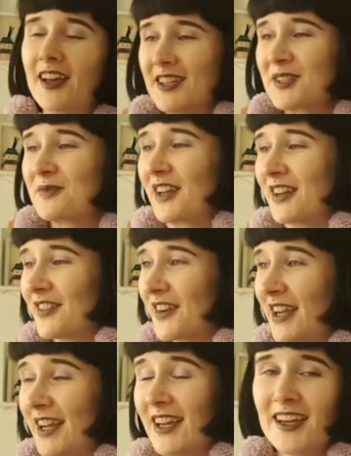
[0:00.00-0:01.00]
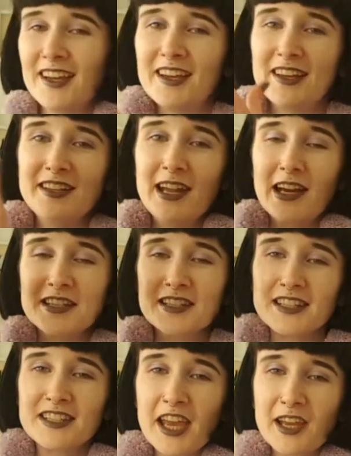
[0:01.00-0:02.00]
has been very
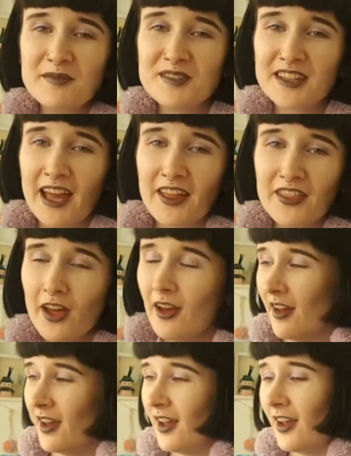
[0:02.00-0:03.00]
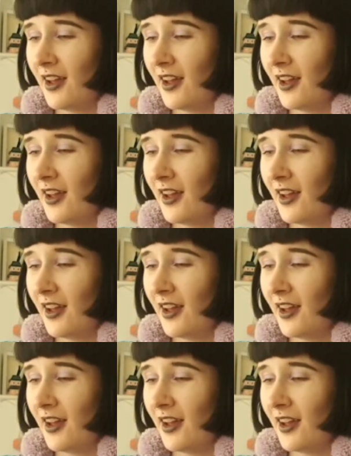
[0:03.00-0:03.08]
nicely taped together.